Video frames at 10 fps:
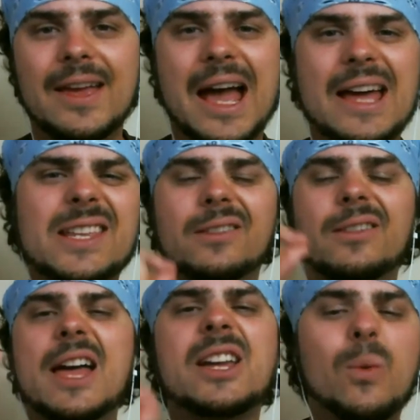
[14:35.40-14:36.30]
I need to
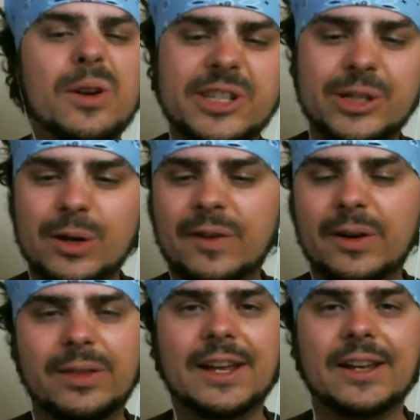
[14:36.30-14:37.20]
like one or two of her
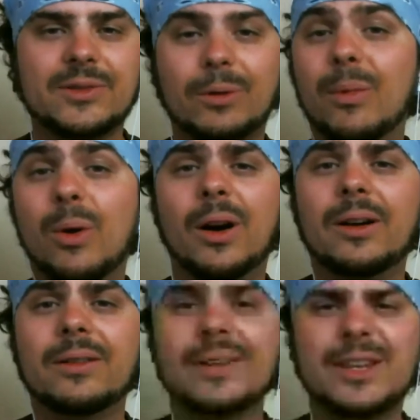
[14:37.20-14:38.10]
things or
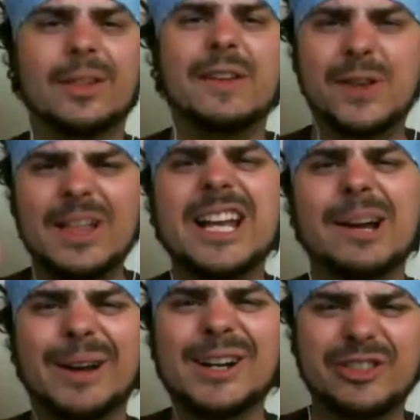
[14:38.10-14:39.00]
more. If you like
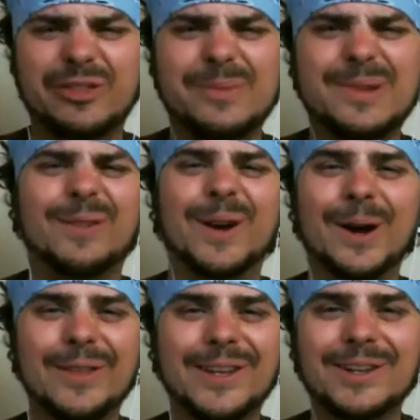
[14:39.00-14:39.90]
a bunch of them in a
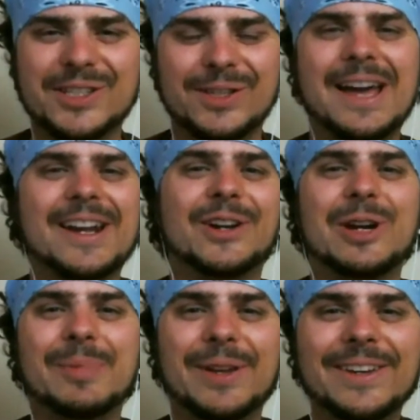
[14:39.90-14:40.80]
row, then you just look kind of
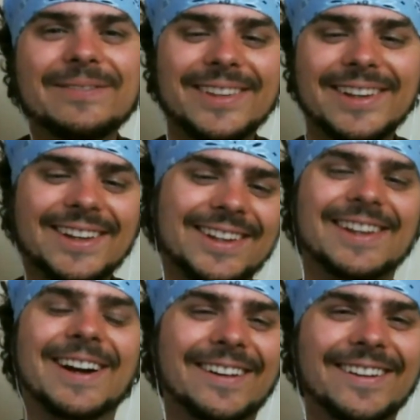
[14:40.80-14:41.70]
creepy,
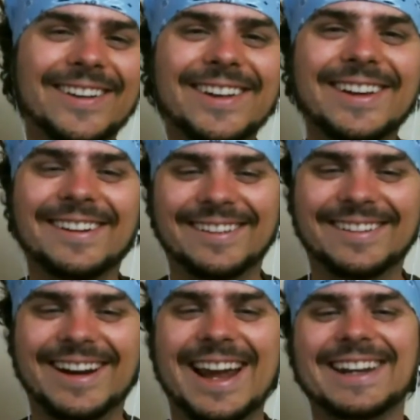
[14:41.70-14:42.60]
you know,
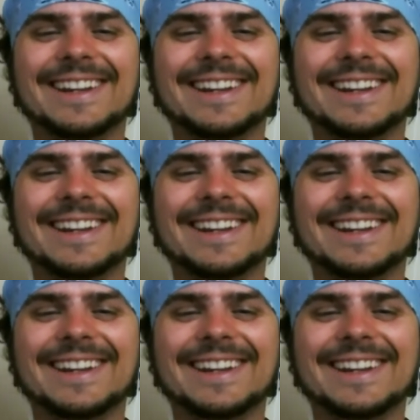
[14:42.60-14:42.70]
right?